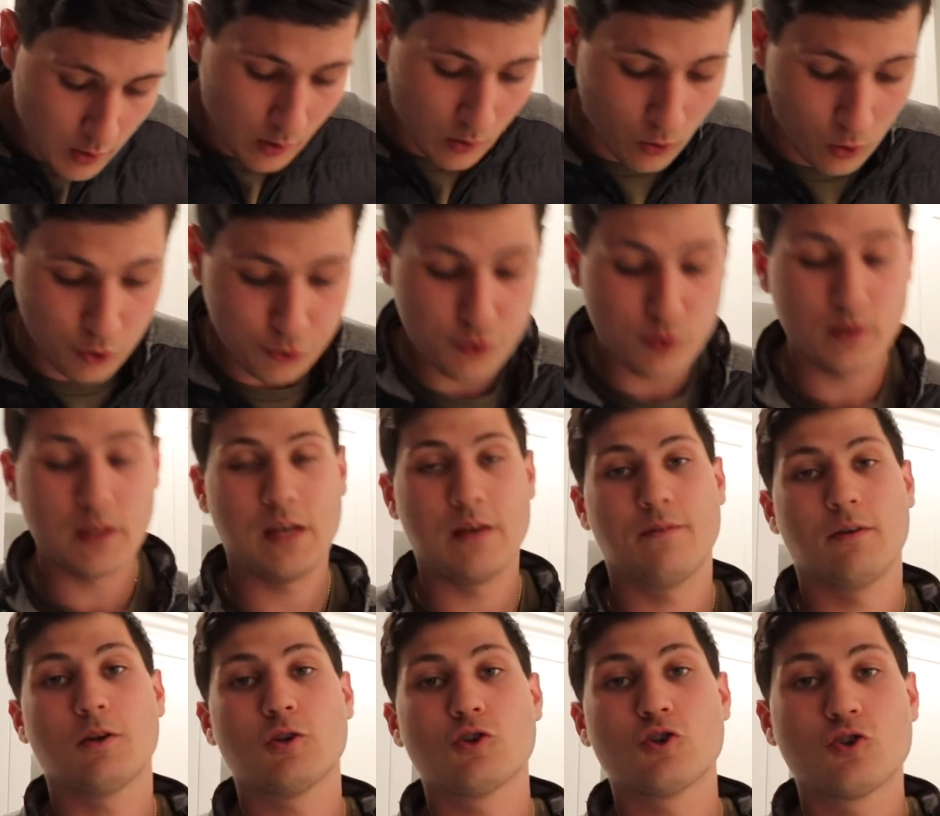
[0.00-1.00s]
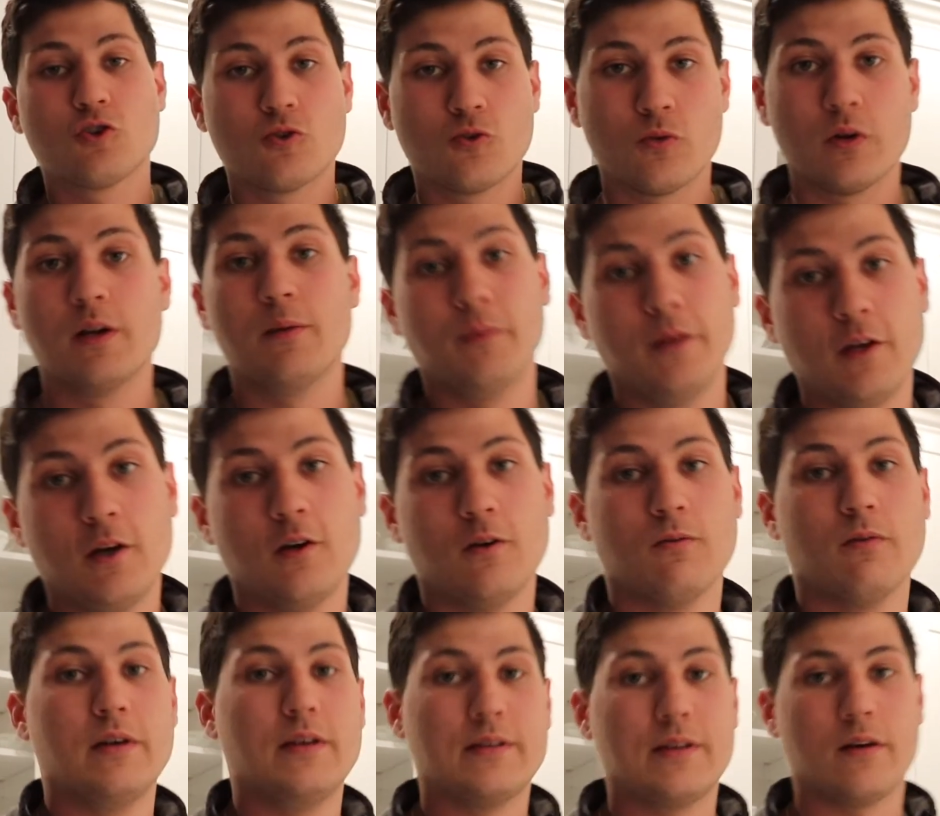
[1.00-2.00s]
Also, they have extremely good
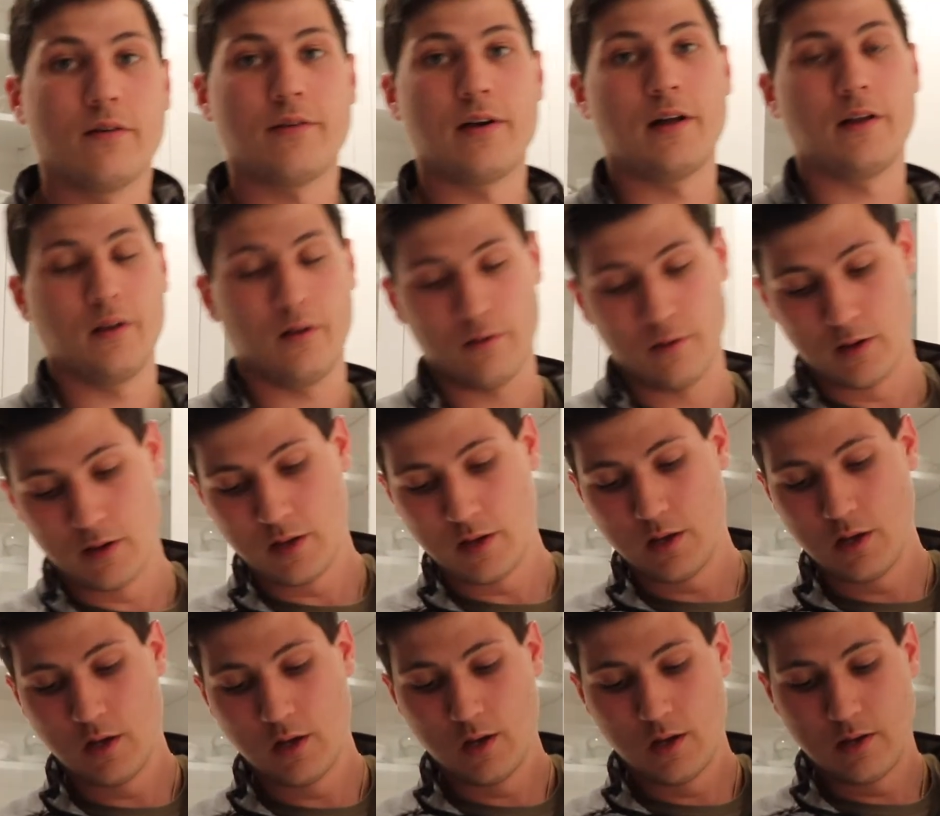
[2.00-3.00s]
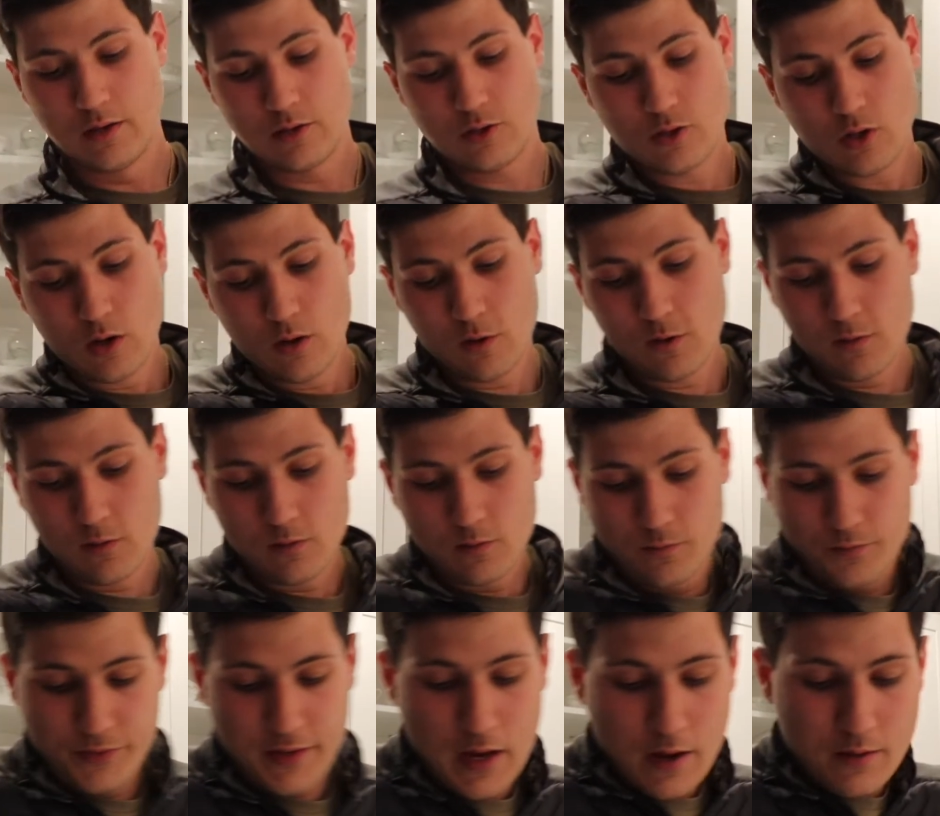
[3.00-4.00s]
resale value. So
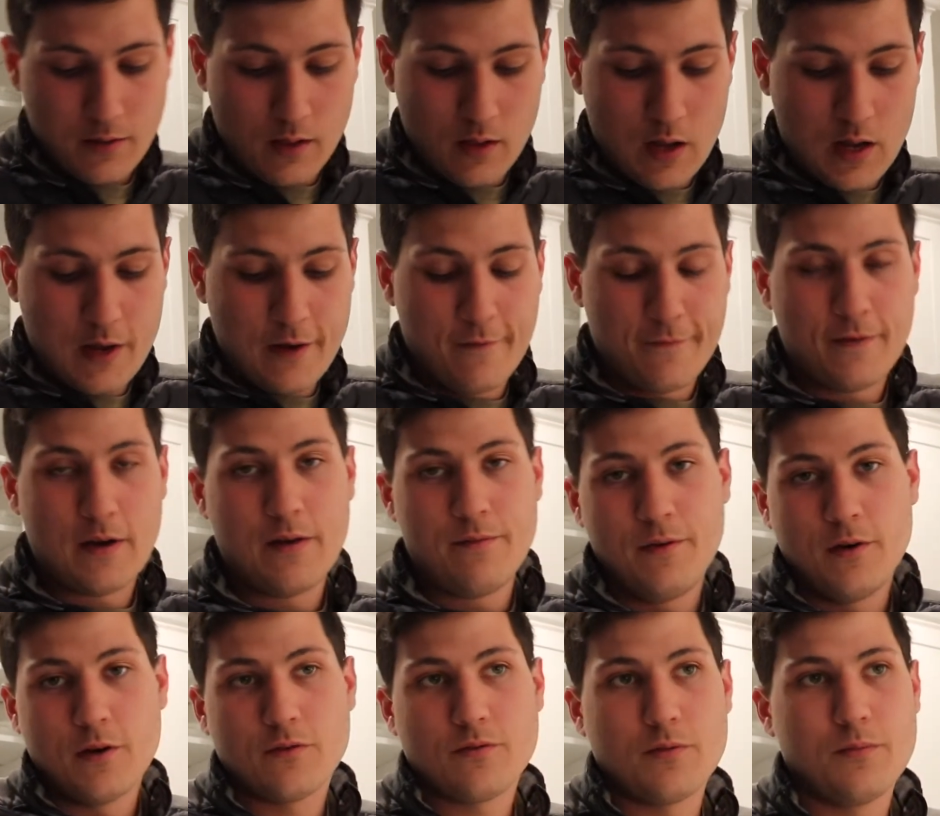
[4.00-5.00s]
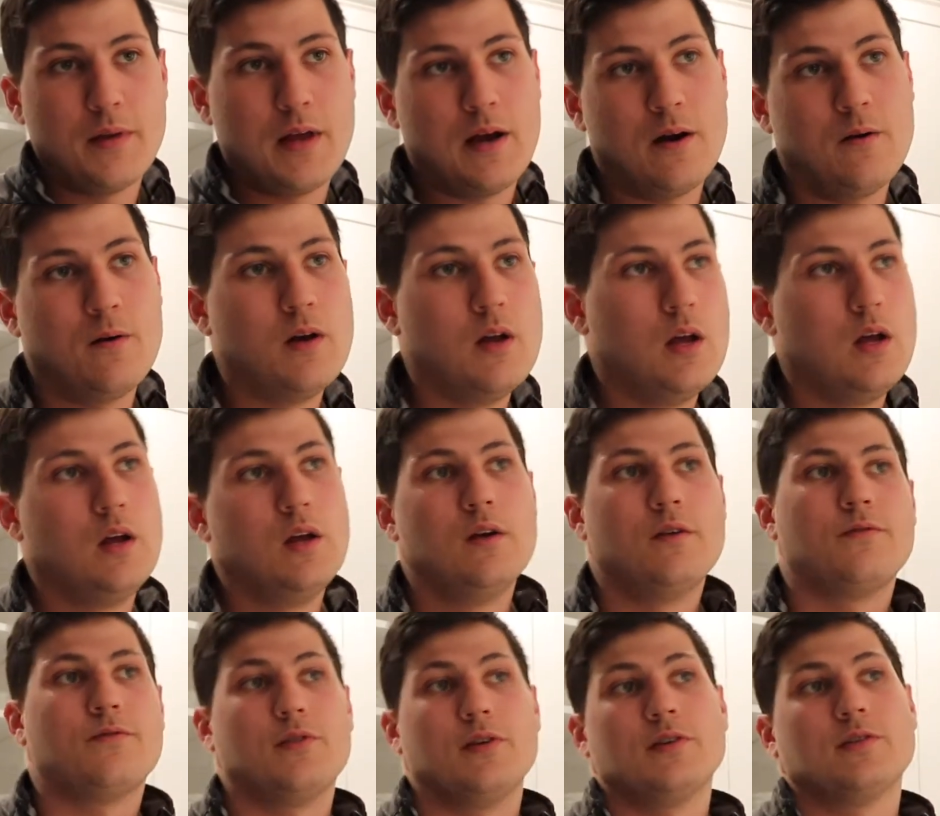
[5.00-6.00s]
down the line, 5 years from now,
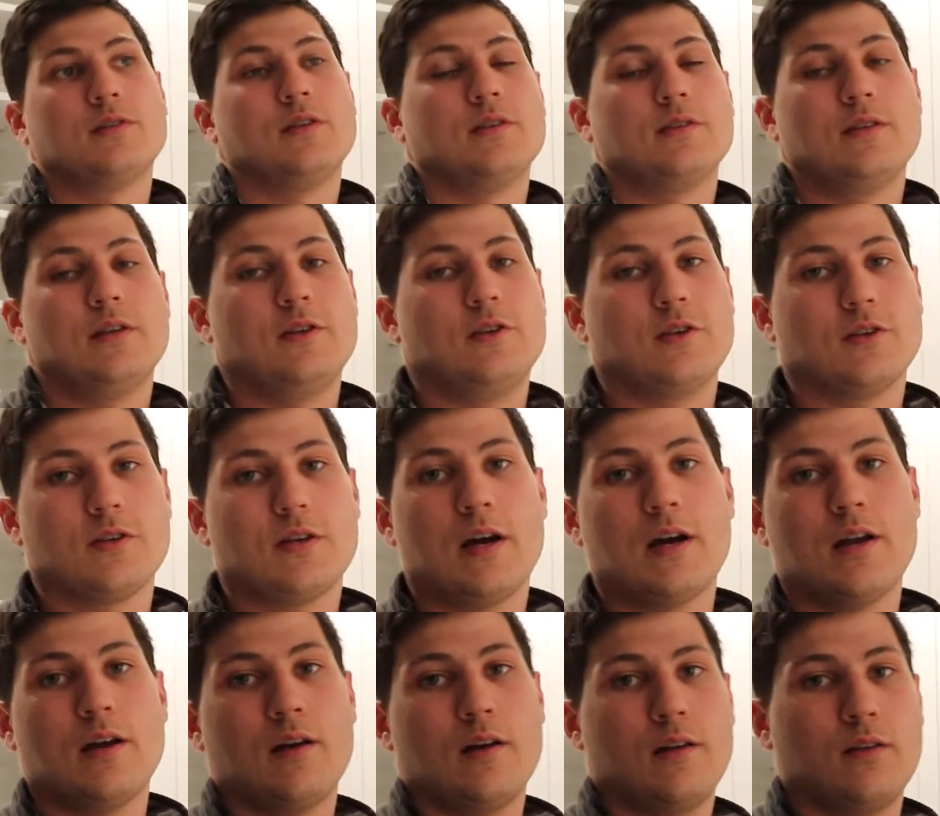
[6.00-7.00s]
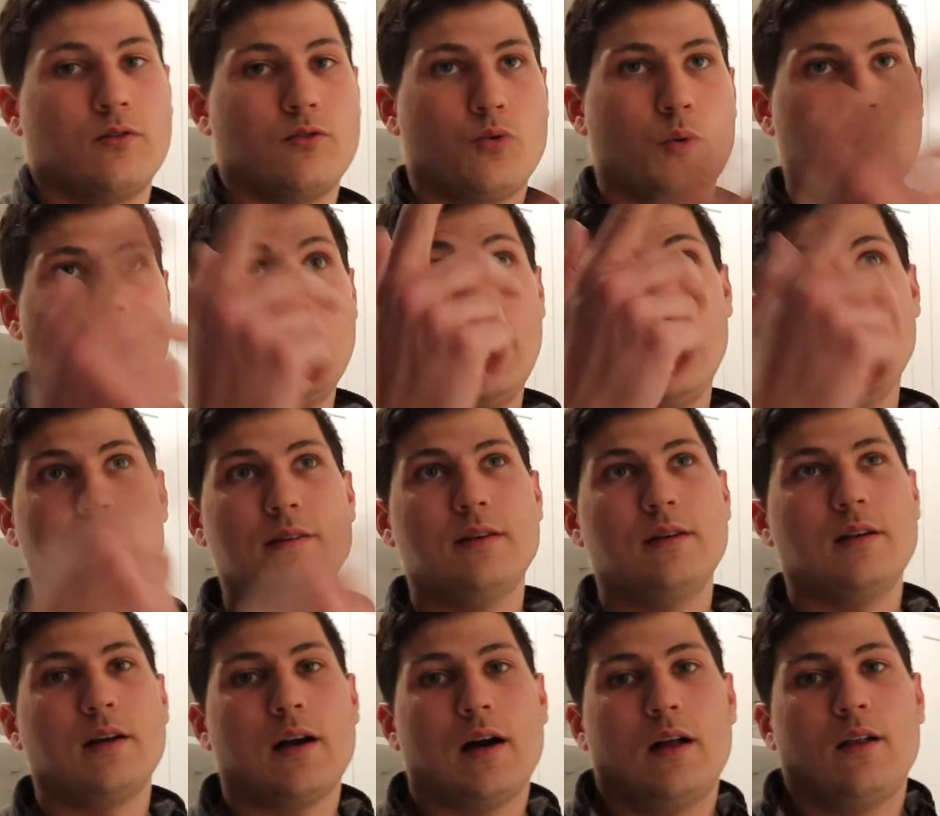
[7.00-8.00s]
for instance, they just got a
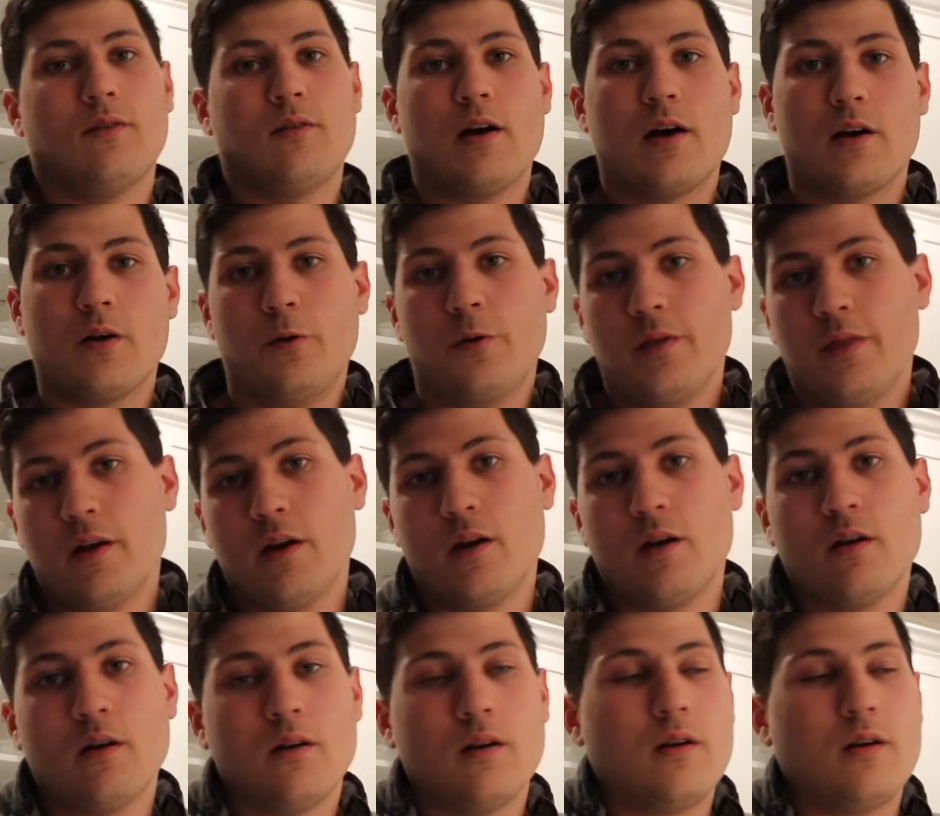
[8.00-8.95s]
2018 Colorado in there.